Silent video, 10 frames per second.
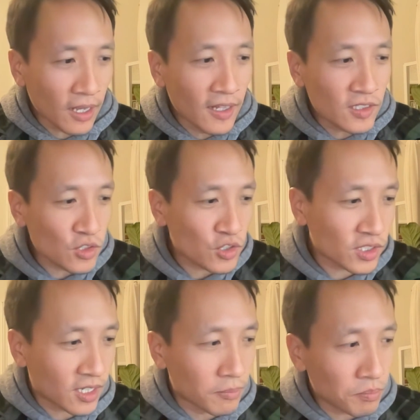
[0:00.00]
it's
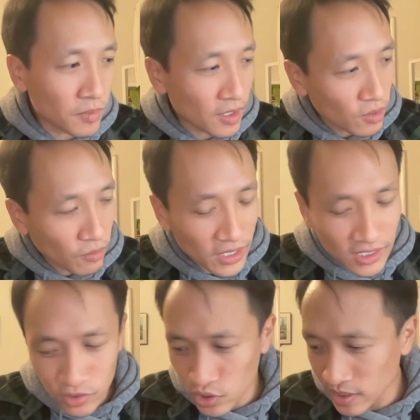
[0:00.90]

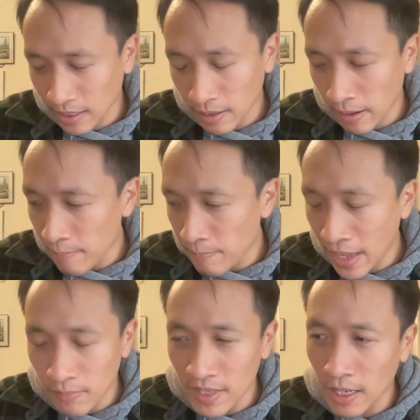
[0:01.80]
just like a
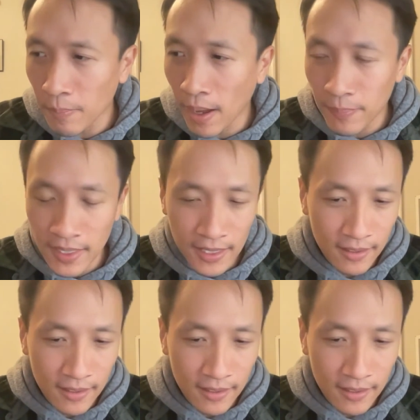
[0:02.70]
baby and a puppy and